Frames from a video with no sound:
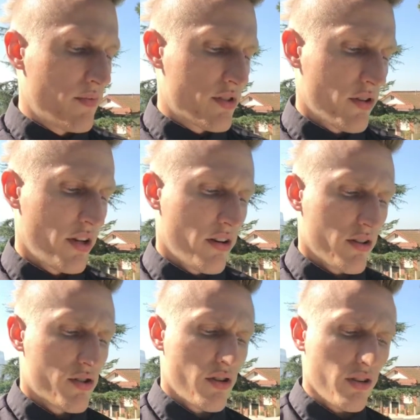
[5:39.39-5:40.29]
So here,
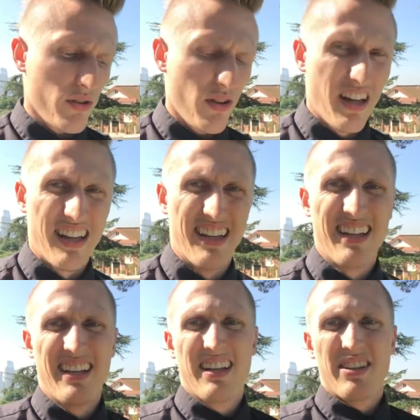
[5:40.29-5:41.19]
I'll show you
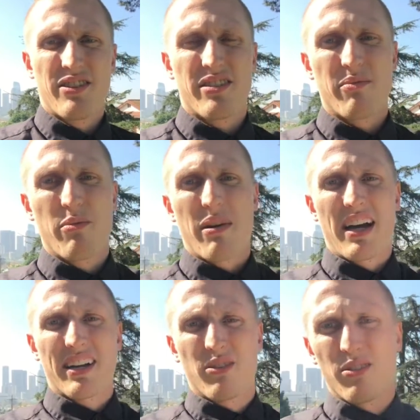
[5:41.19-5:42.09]
just some of
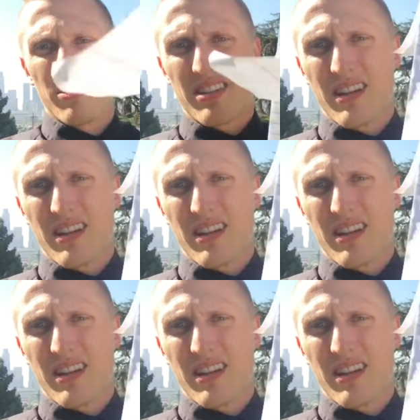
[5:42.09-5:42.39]
my goals